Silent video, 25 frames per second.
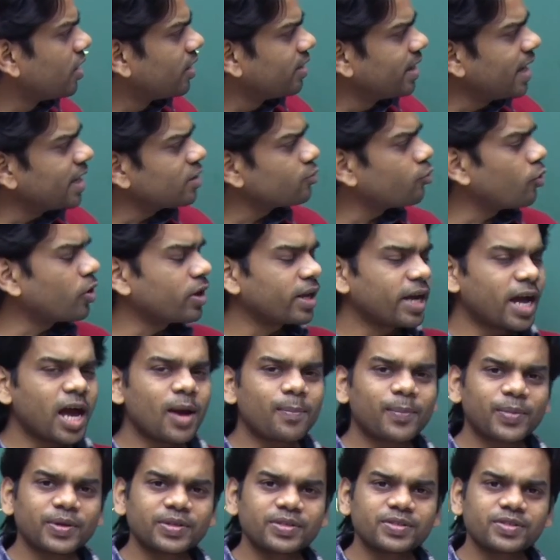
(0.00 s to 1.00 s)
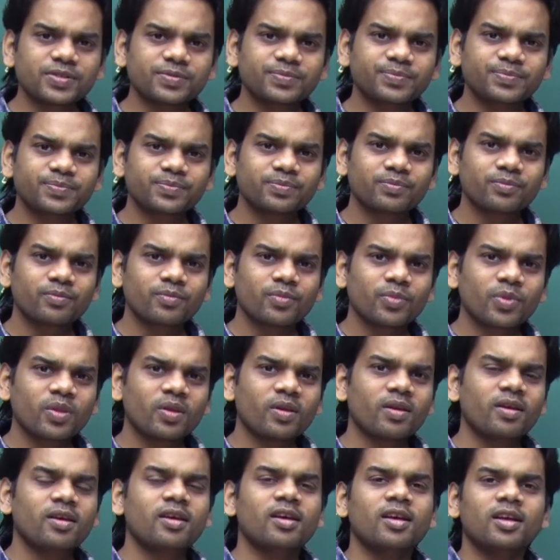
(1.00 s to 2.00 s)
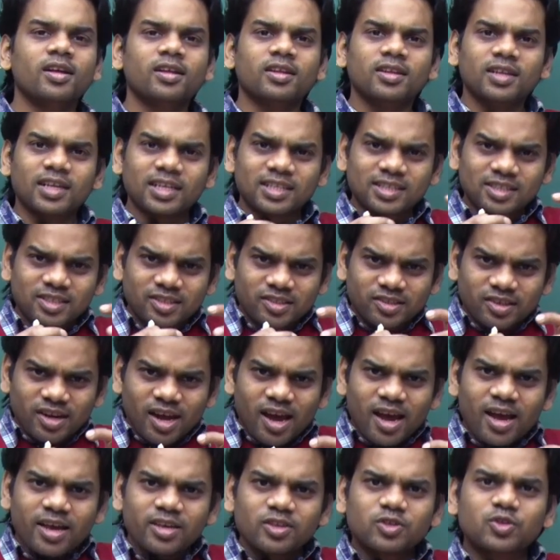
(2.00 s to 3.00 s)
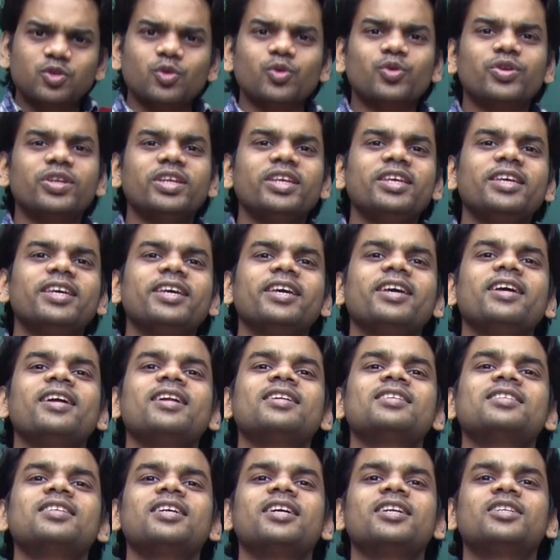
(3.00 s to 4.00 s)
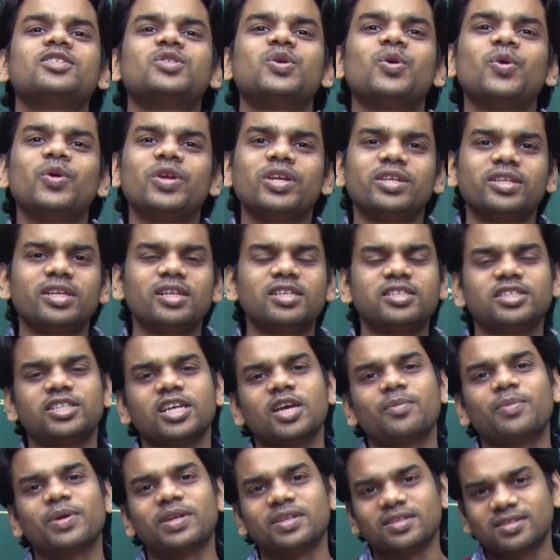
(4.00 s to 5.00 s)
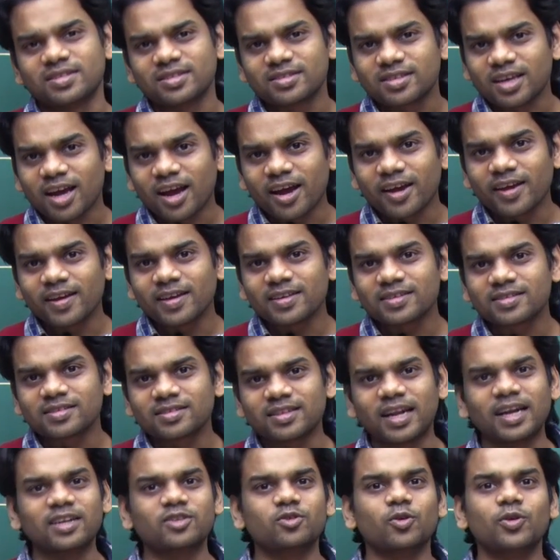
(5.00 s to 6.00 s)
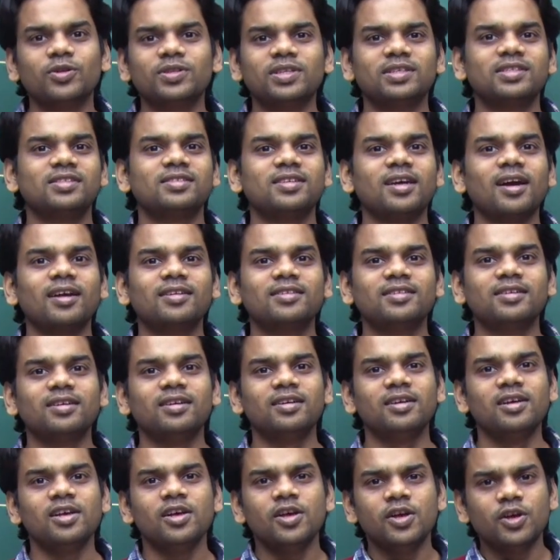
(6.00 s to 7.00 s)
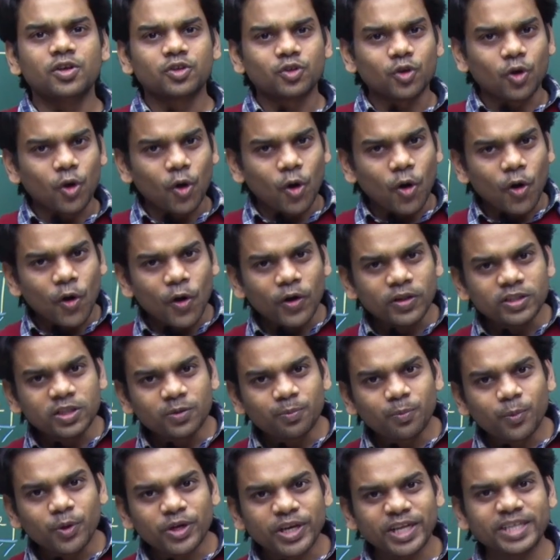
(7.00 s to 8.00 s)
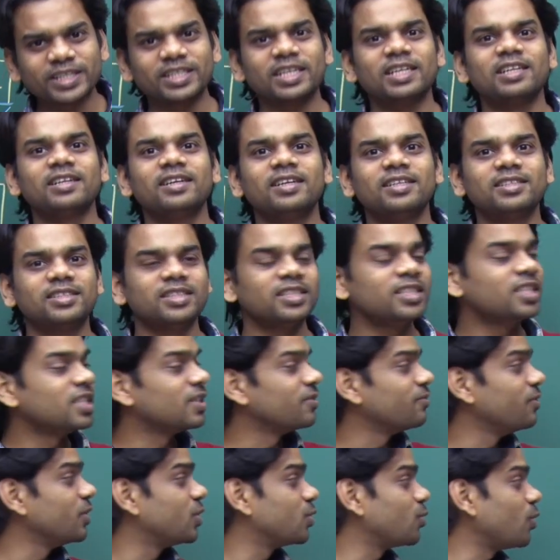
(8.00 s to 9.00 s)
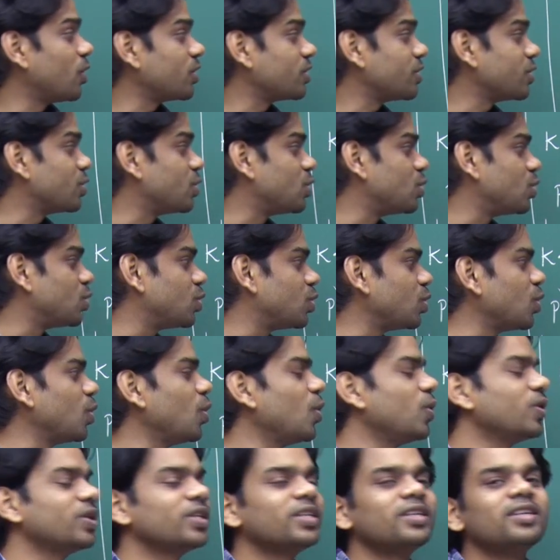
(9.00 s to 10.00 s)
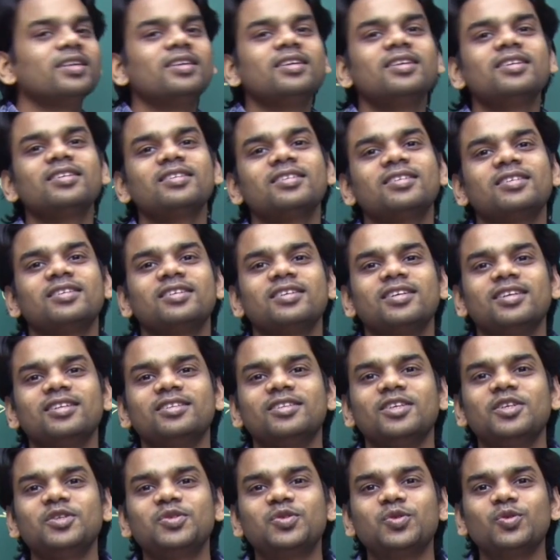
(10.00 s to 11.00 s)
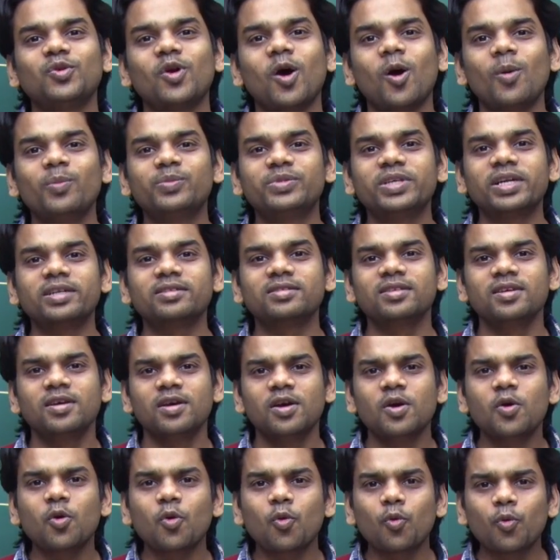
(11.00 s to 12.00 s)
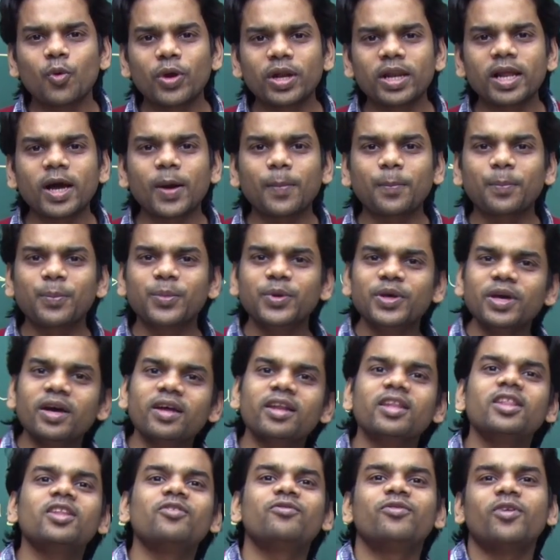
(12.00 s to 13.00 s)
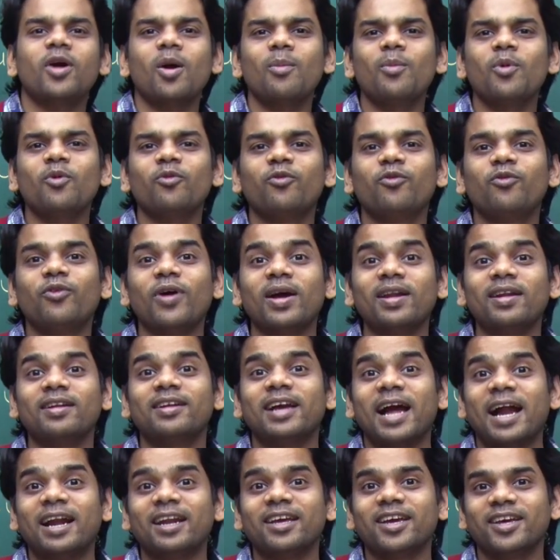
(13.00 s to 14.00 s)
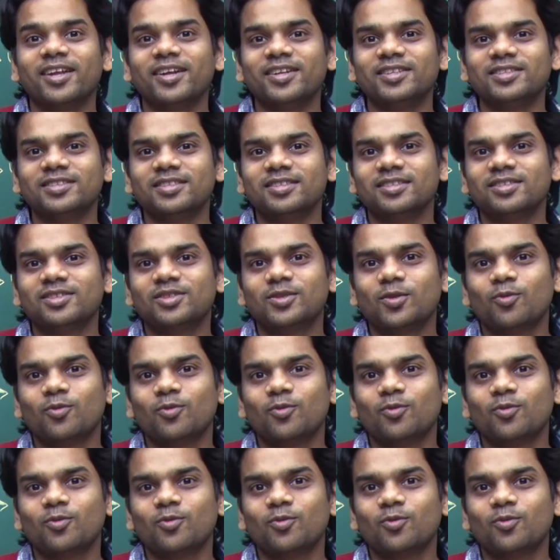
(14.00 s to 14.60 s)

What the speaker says: Next, what happens? It tries to regain its original shape and size, that's original structure. So all the potential energy which was stored in these two objects will appear in the form of final kinetic energy.